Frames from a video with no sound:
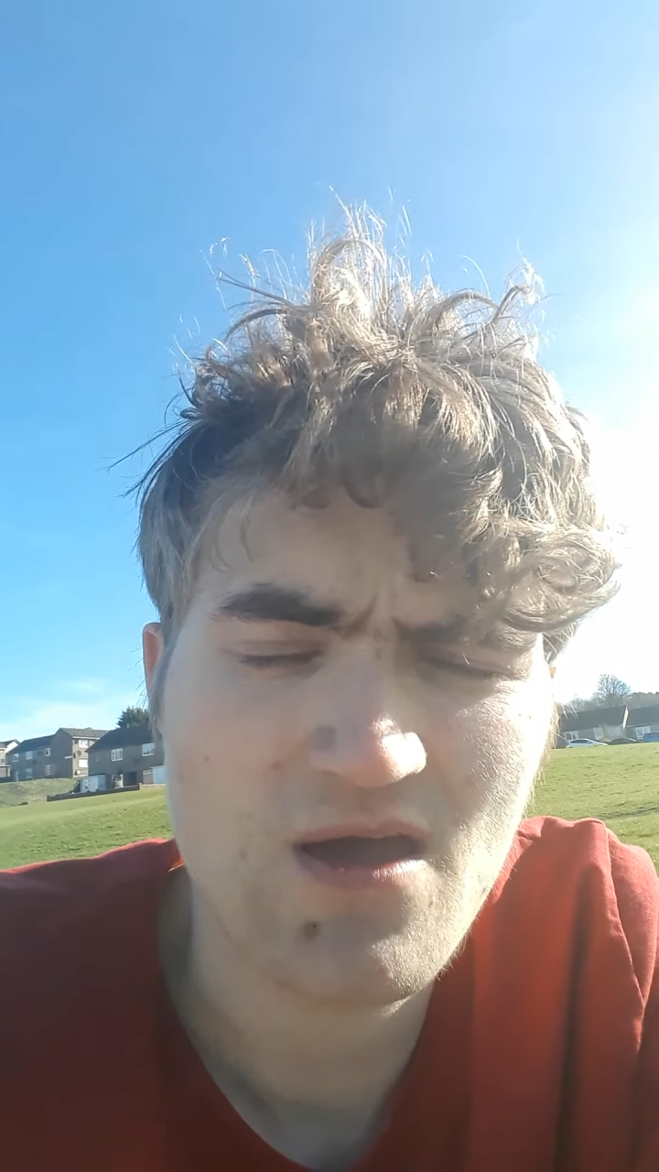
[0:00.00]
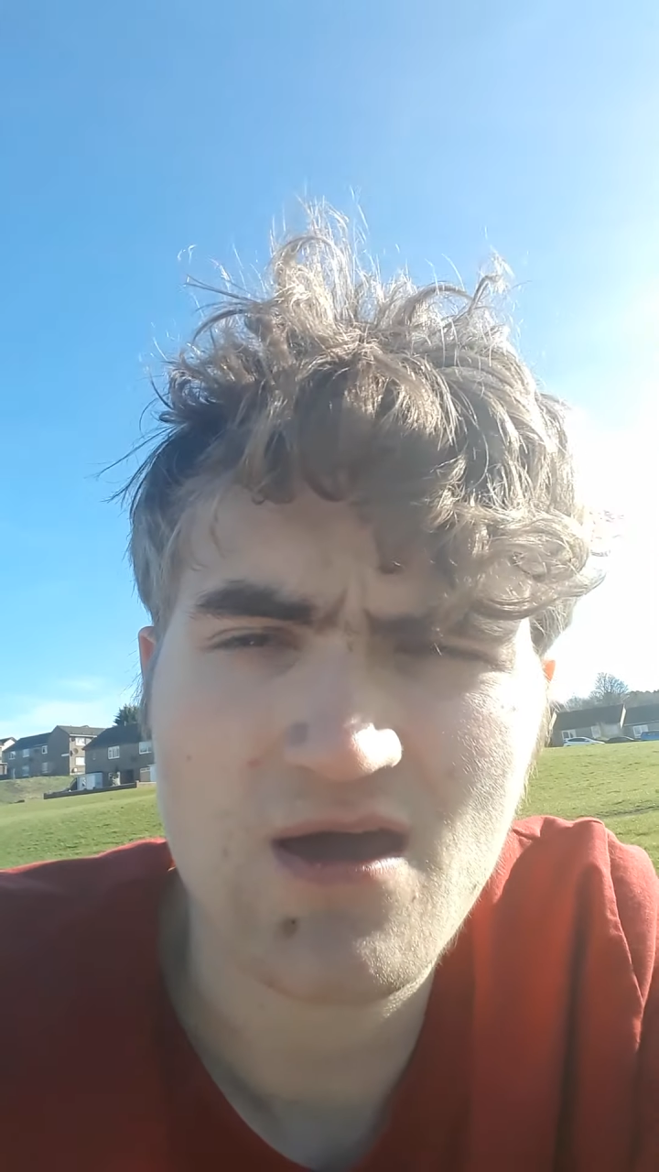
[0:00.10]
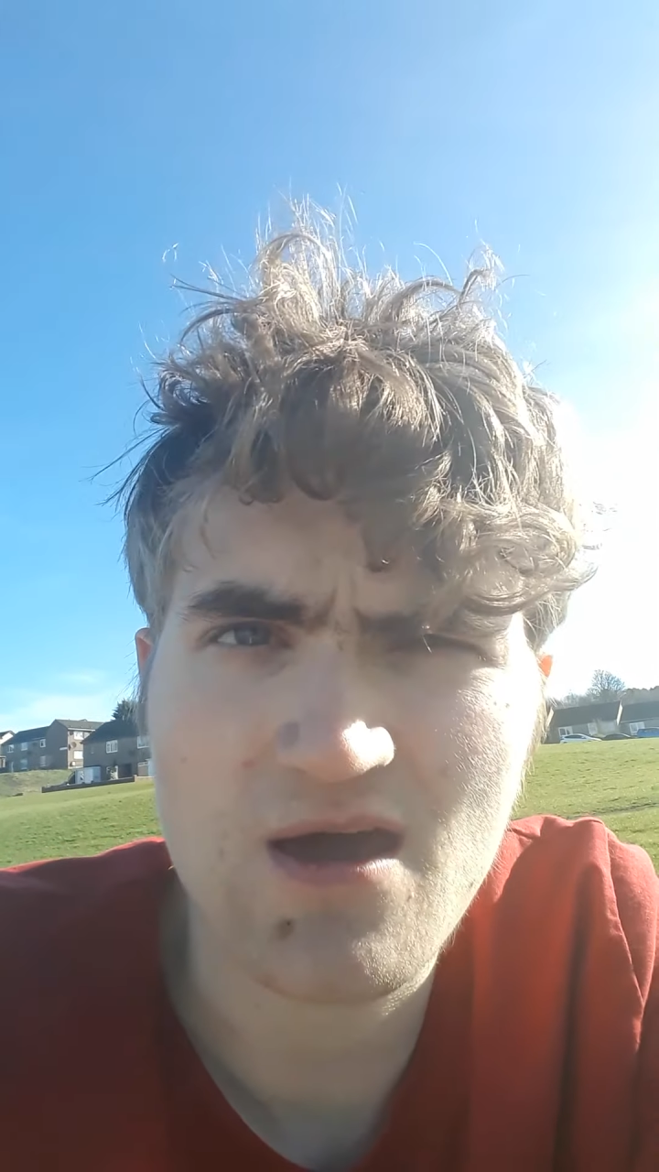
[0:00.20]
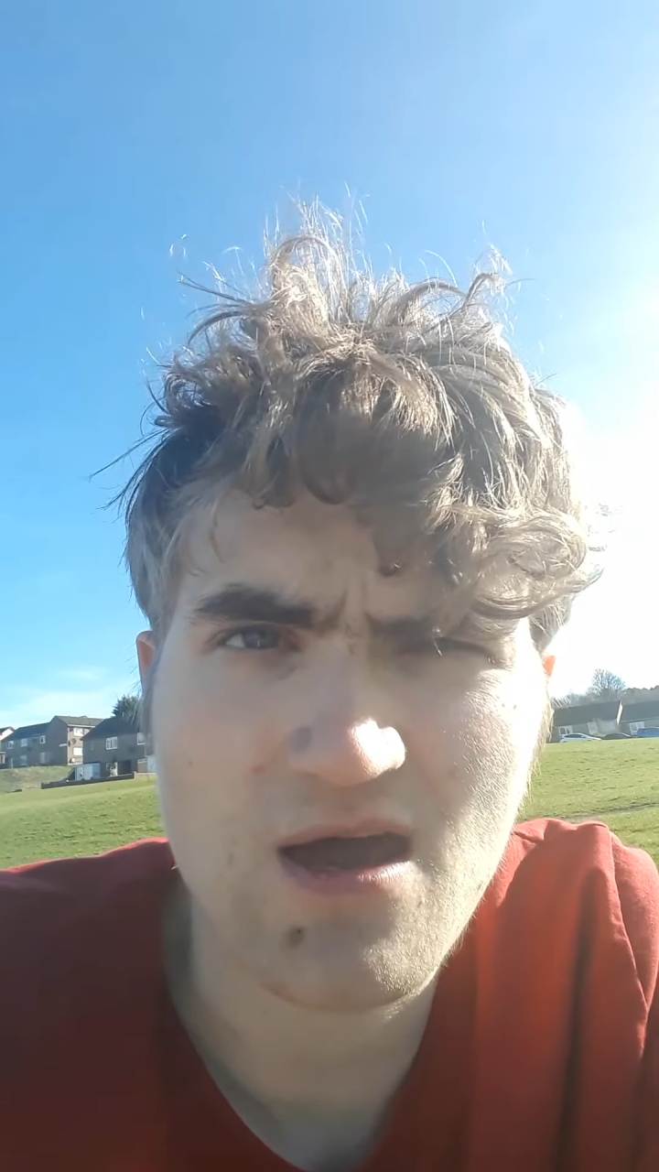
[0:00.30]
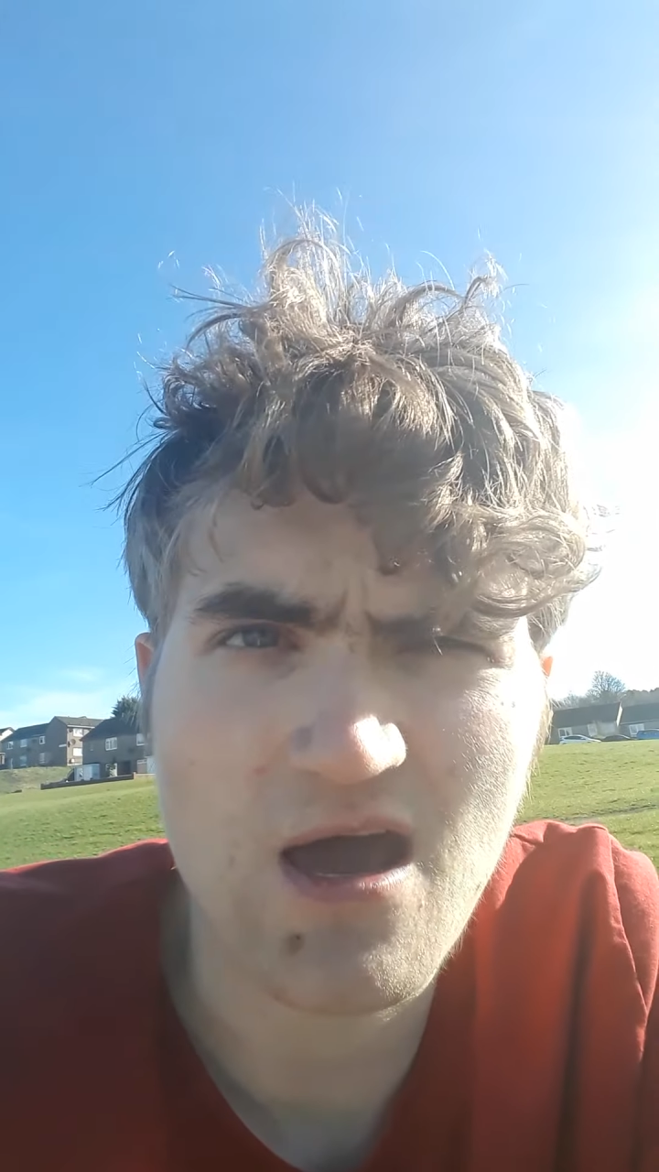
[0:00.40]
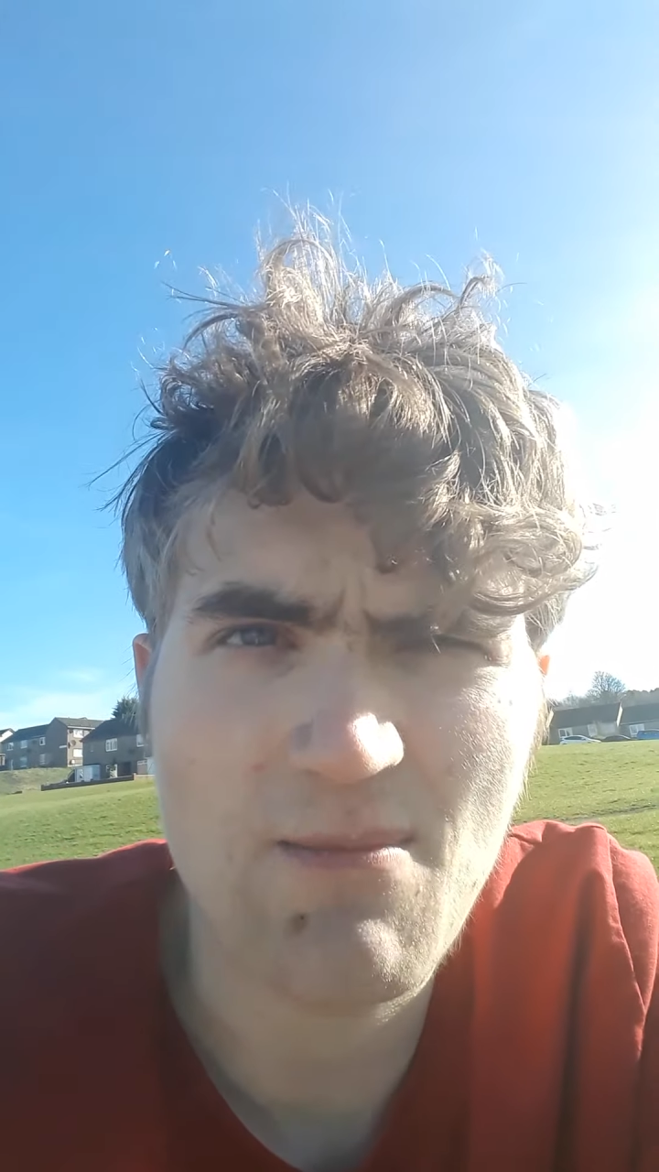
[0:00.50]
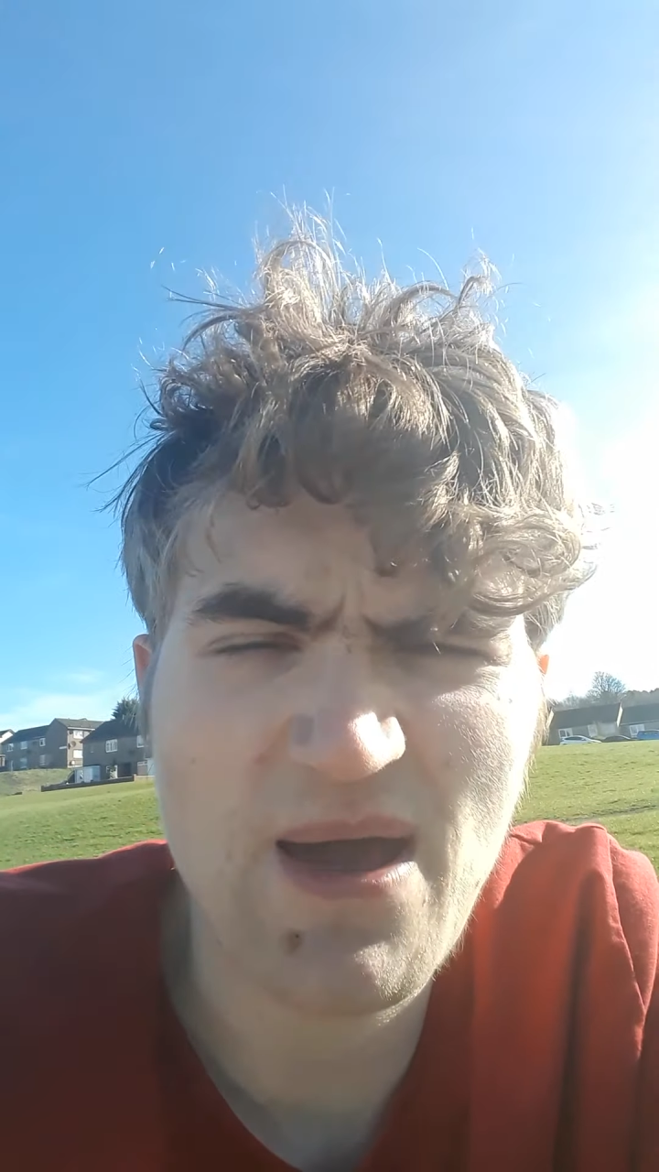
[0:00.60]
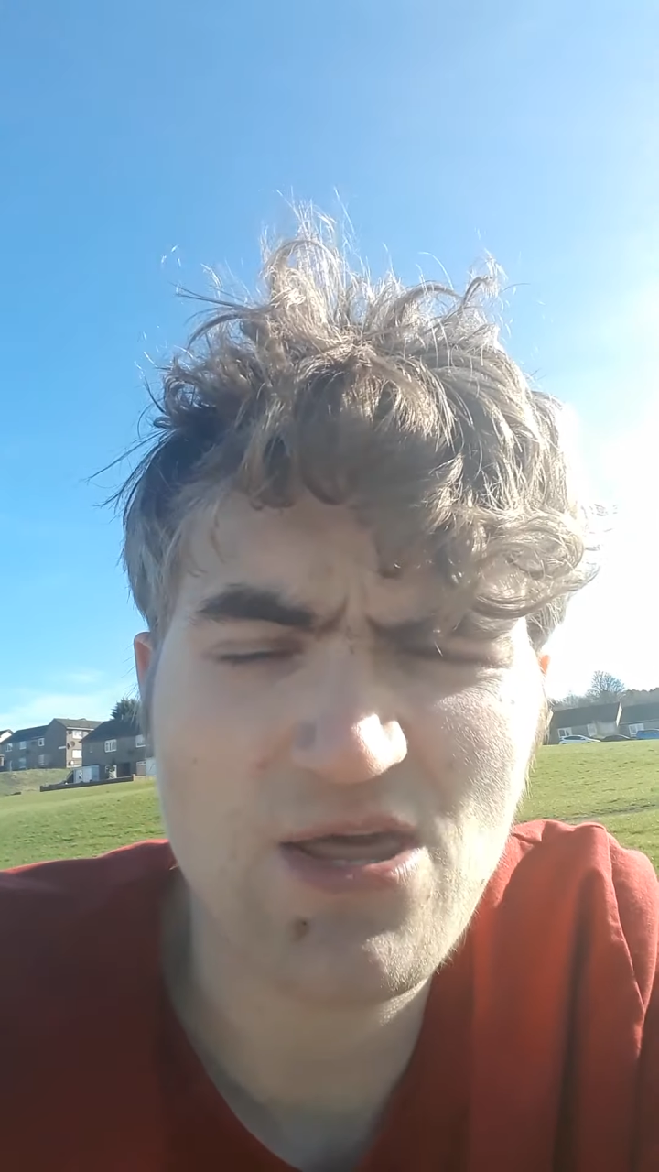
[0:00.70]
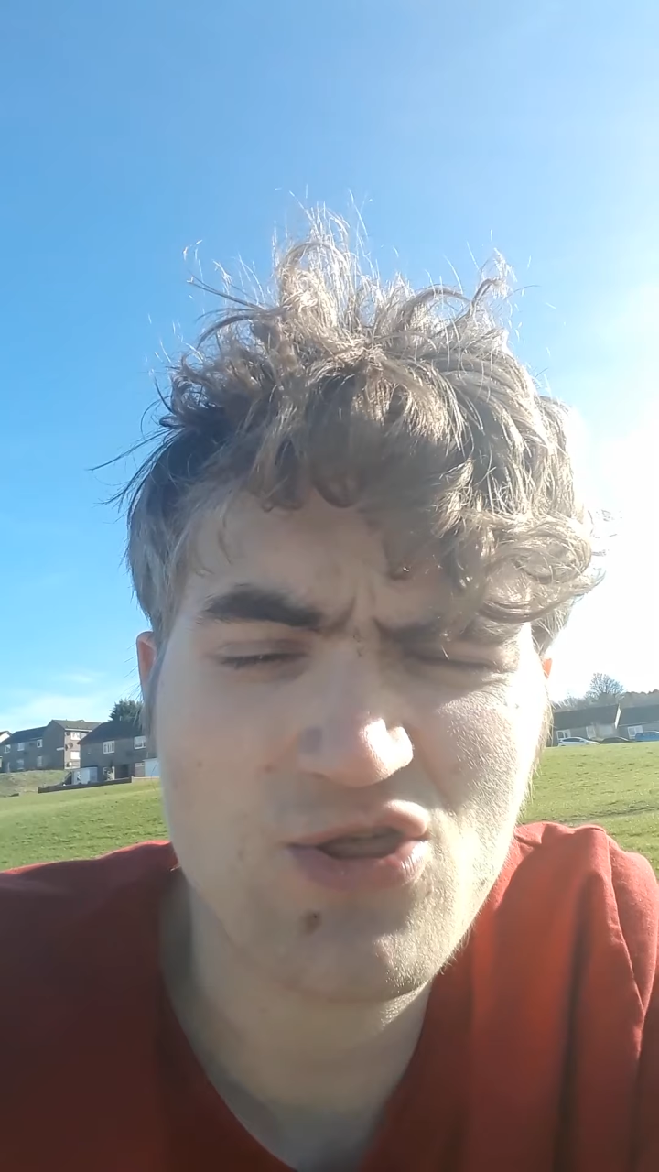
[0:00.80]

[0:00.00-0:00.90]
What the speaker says: I might